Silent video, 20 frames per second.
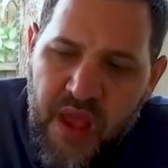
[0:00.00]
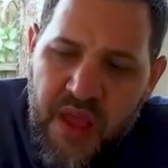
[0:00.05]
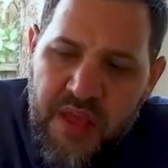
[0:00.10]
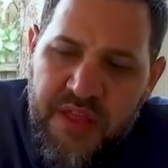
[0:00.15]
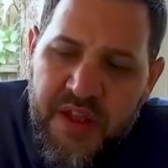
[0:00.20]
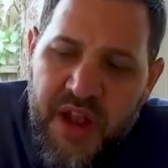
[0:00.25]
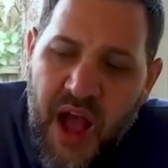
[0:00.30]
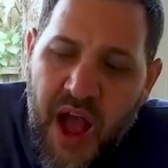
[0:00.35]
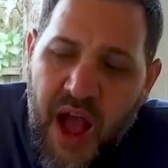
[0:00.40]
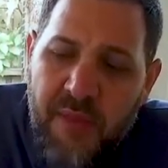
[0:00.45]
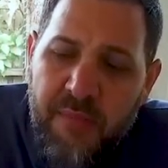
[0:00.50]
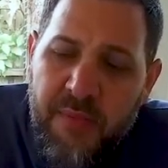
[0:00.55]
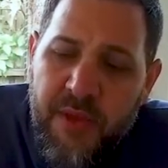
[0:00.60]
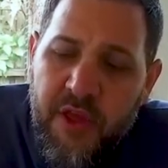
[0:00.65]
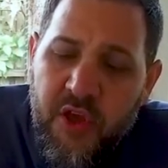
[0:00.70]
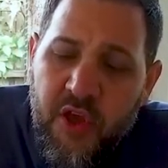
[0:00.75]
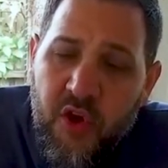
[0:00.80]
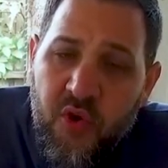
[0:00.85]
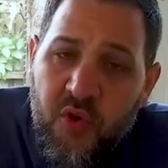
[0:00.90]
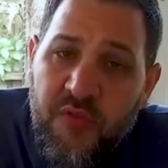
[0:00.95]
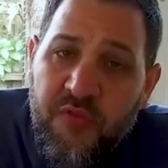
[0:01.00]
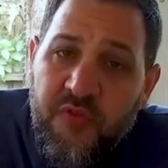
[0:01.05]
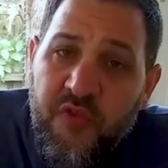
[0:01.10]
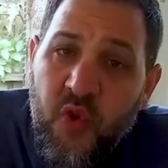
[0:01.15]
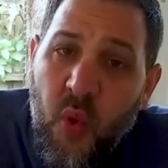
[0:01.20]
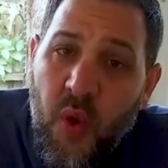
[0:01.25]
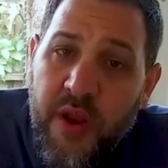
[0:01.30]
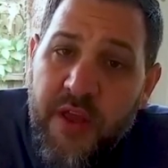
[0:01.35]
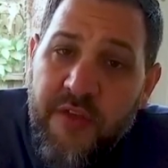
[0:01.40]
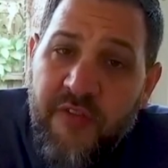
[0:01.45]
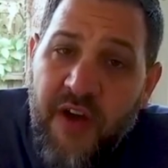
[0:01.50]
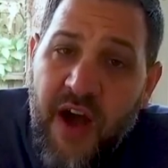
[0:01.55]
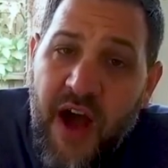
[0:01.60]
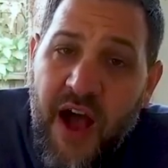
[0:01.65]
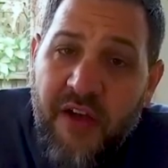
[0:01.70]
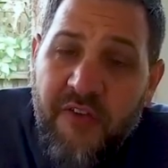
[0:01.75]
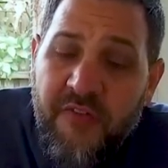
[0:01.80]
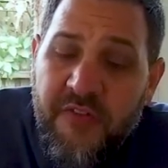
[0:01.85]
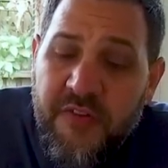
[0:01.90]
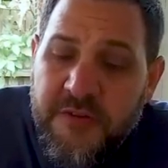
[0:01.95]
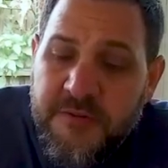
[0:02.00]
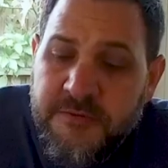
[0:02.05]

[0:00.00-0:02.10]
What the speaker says: It's an IBU of 25,